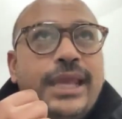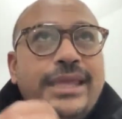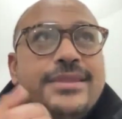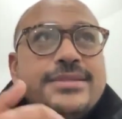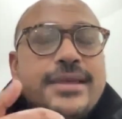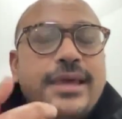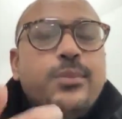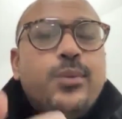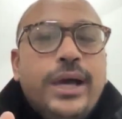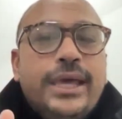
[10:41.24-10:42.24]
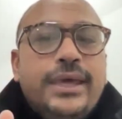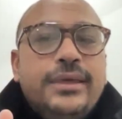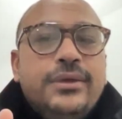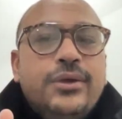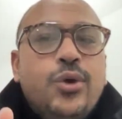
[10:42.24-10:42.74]
in the same
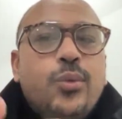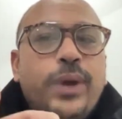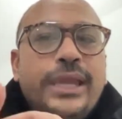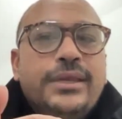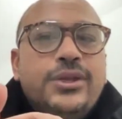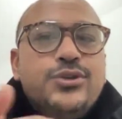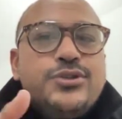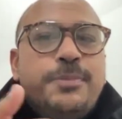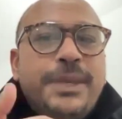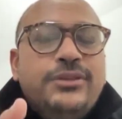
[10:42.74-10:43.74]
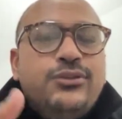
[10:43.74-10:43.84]
way, when you speak